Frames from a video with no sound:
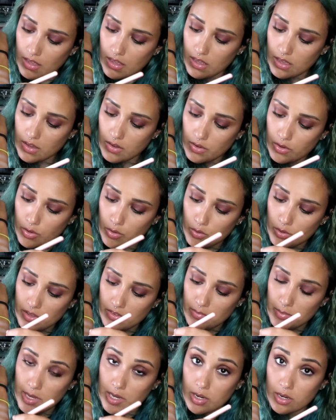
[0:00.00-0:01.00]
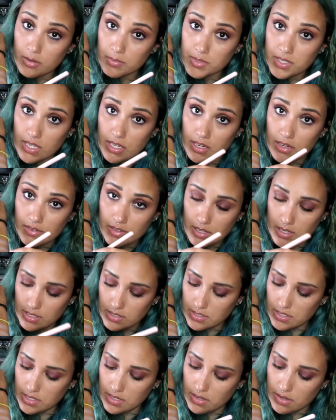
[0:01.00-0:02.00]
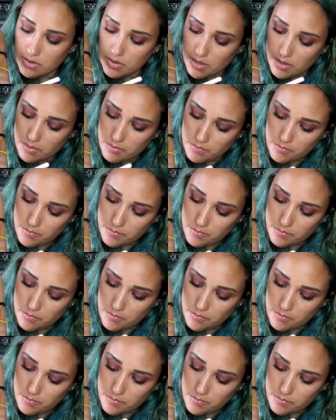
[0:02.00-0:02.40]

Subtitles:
I don't know if my arm's high enough. Can you see? Okay.